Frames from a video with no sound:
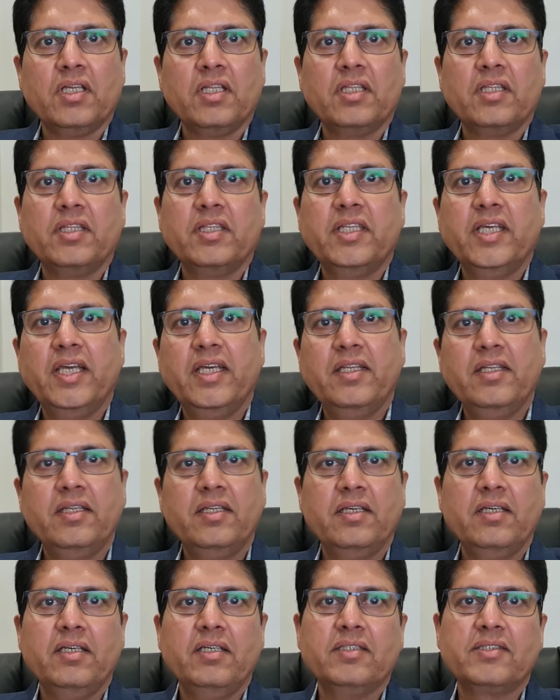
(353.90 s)
then
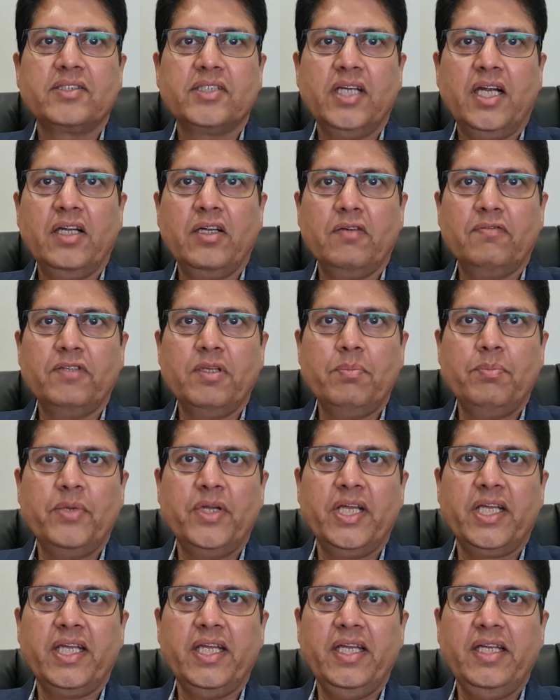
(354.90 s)
start of the
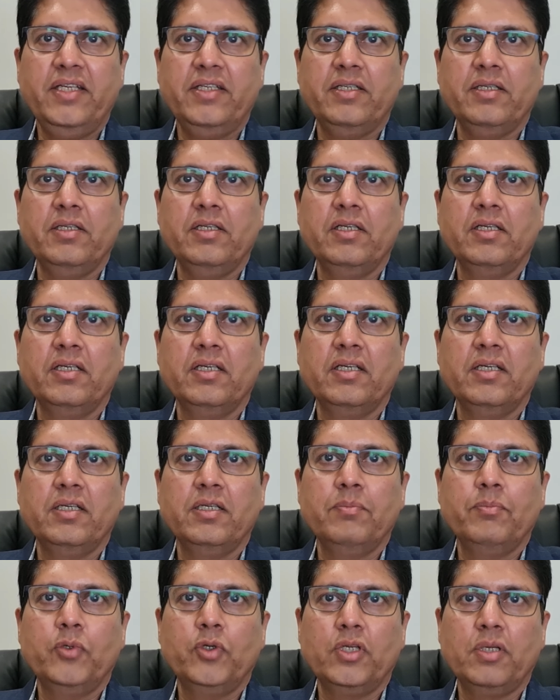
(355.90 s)
bracket,
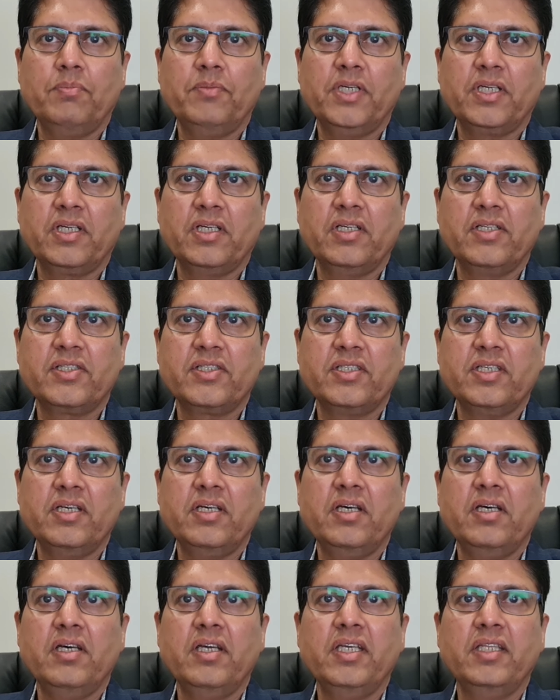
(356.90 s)
and put up the
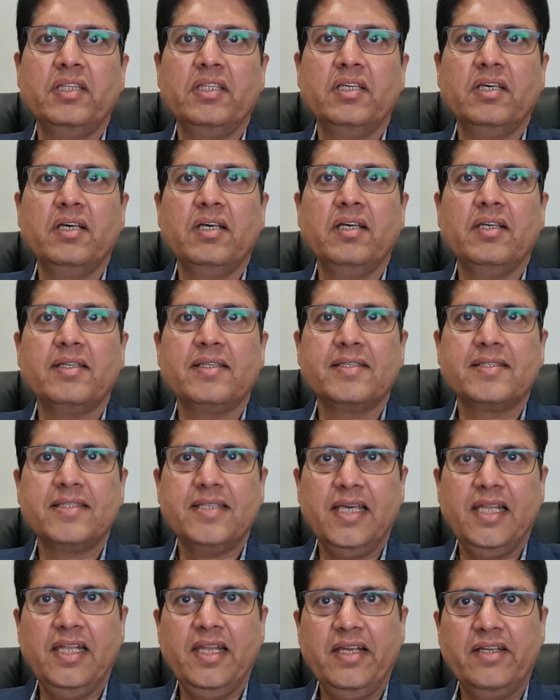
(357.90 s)
cursor in the
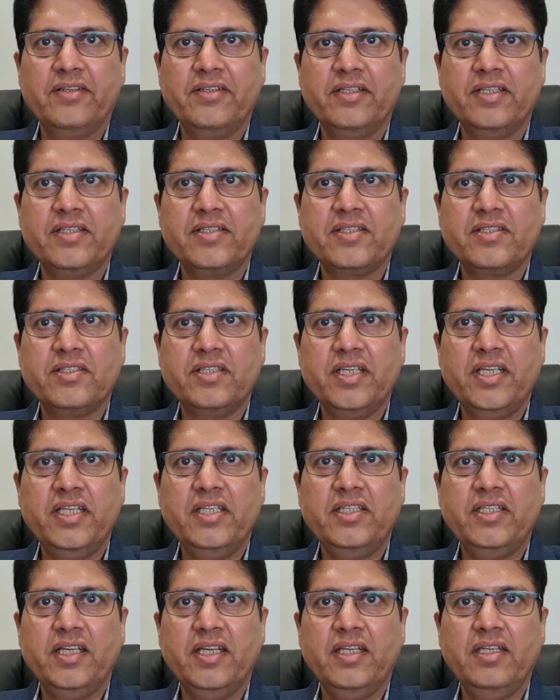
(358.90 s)
cell address
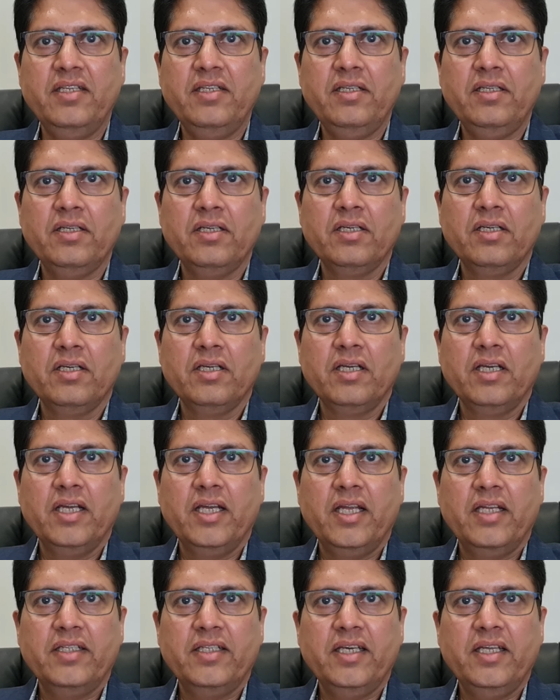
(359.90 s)
C10
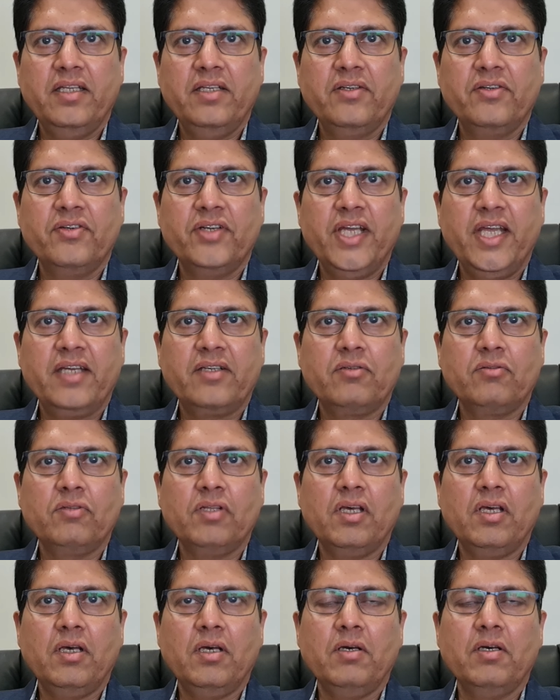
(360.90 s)
and then drag to
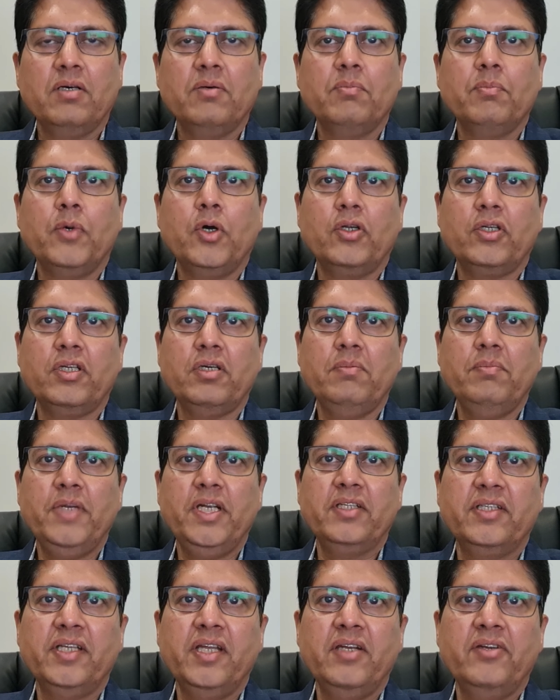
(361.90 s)
the bottom
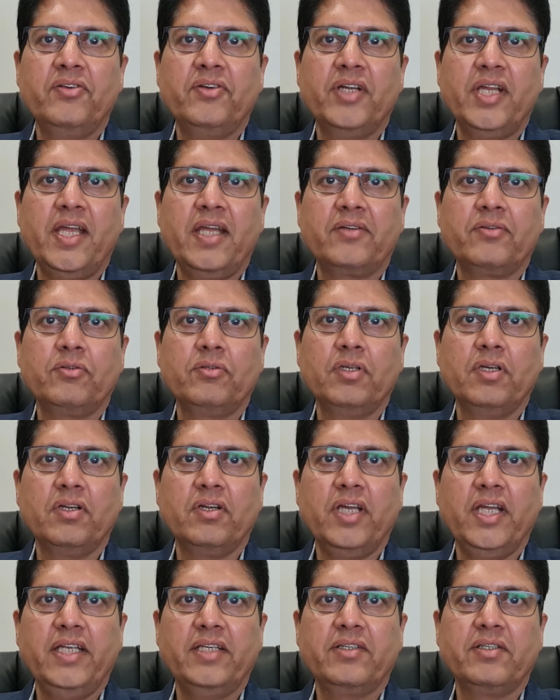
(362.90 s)
then drag to the
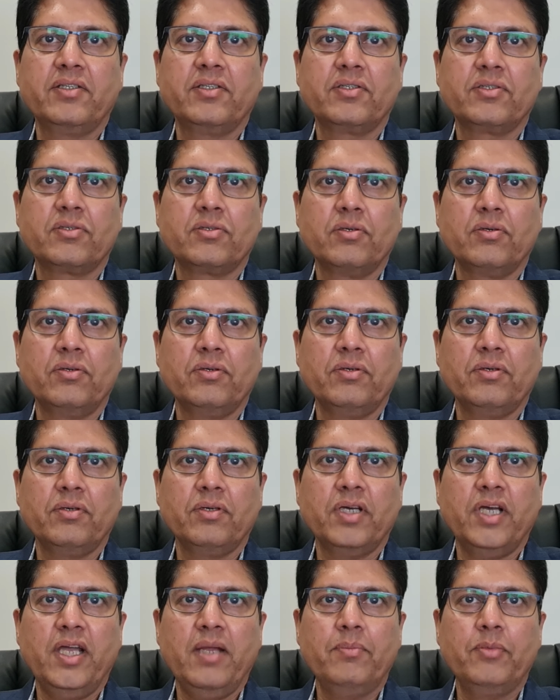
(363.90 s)
right. So
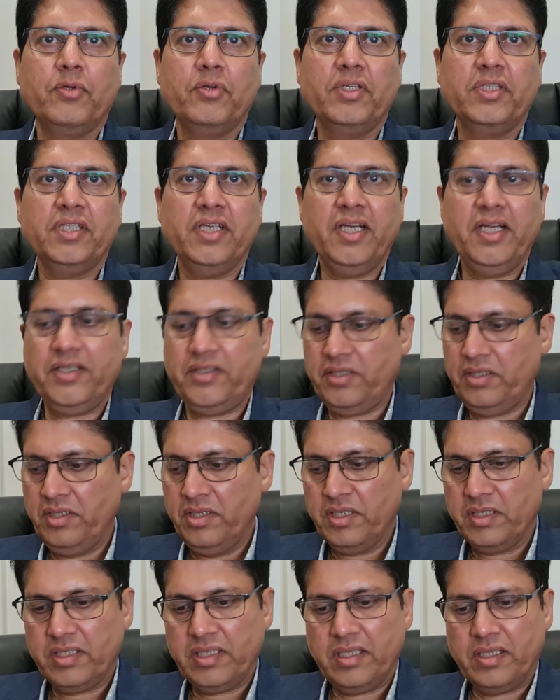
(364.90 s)
I am doing that,
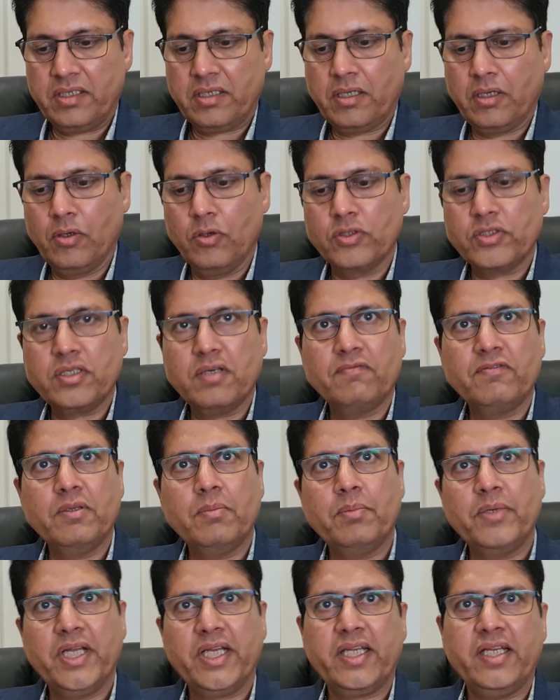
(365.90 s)
then close of the
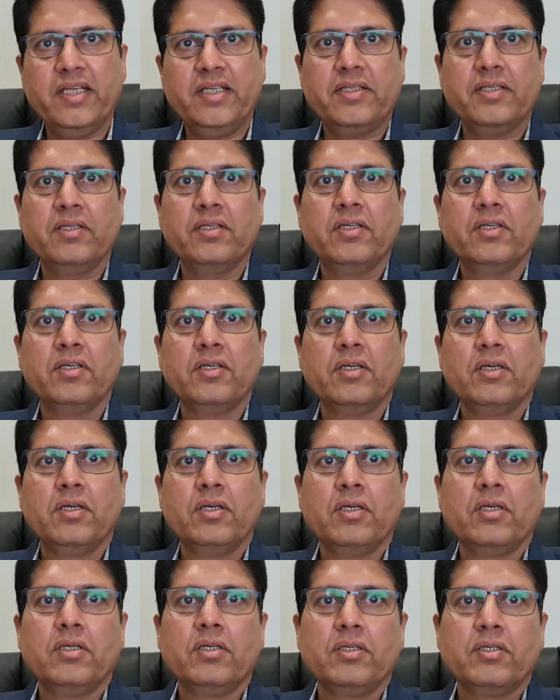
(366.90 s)
bracket
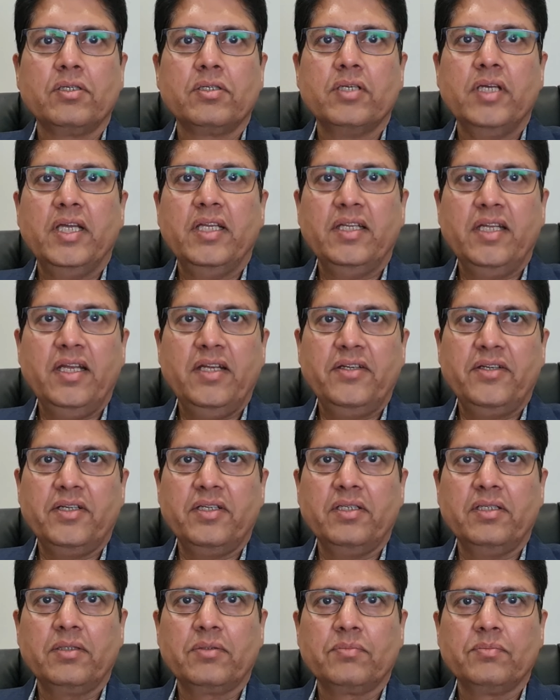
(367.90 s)
and
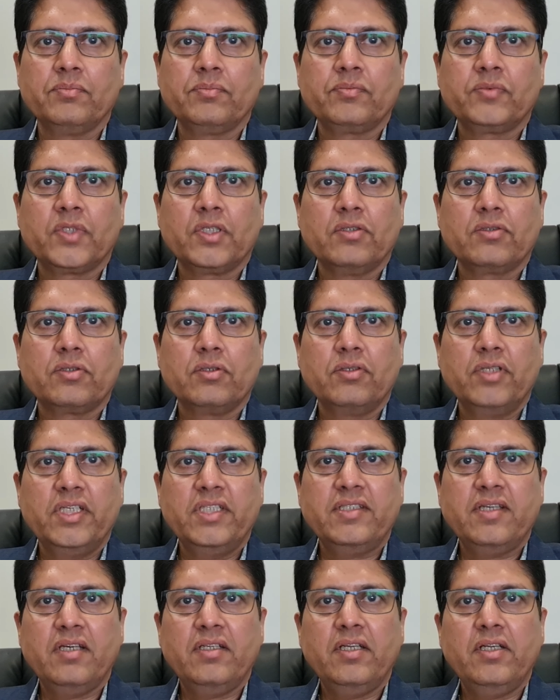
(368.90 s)
enter. So
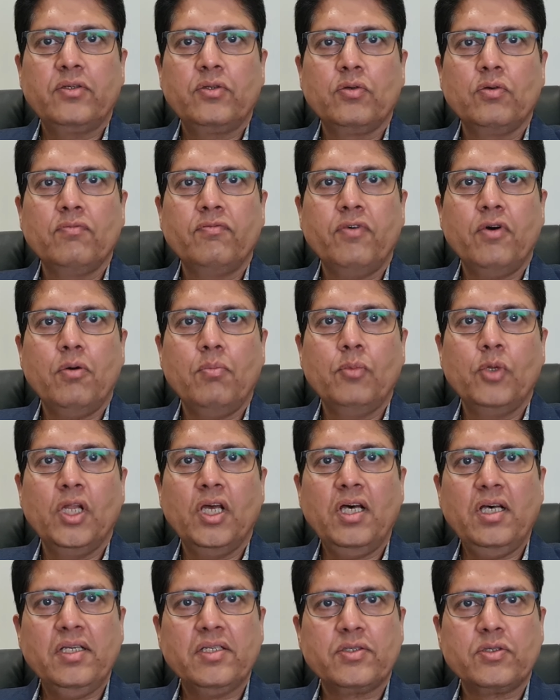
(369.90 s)
these are the two
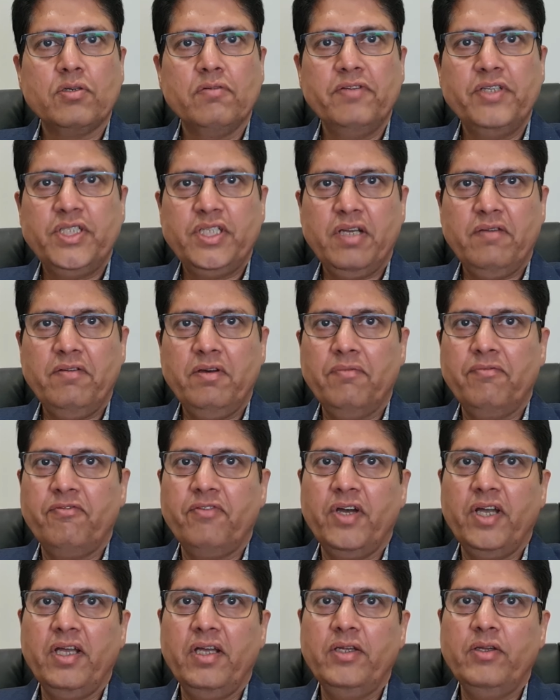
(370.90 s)
formula. So whichever
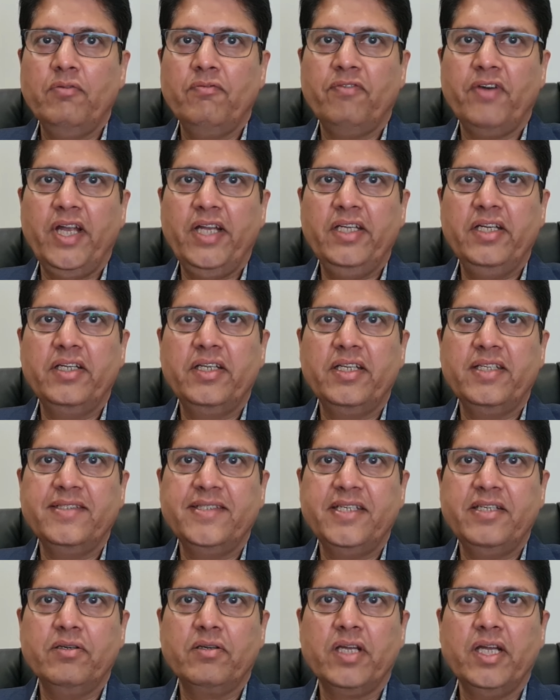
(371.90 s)
you find it
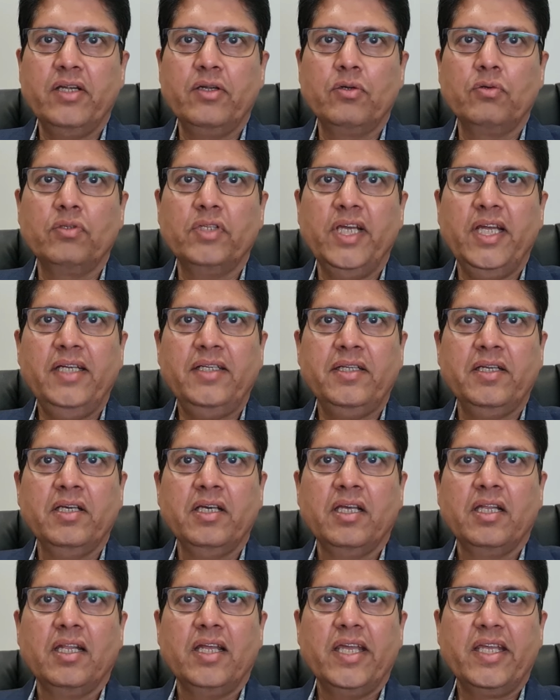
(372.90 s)
easy, you can do that.
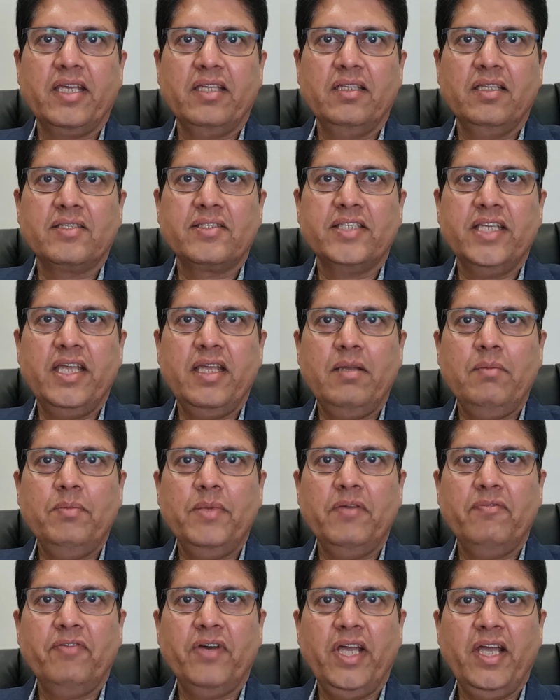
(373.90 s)
Like in the same,
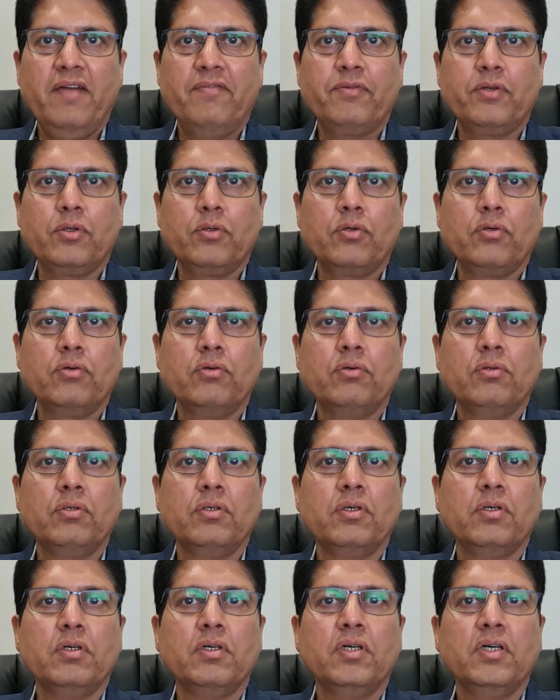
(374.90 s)
if I have to do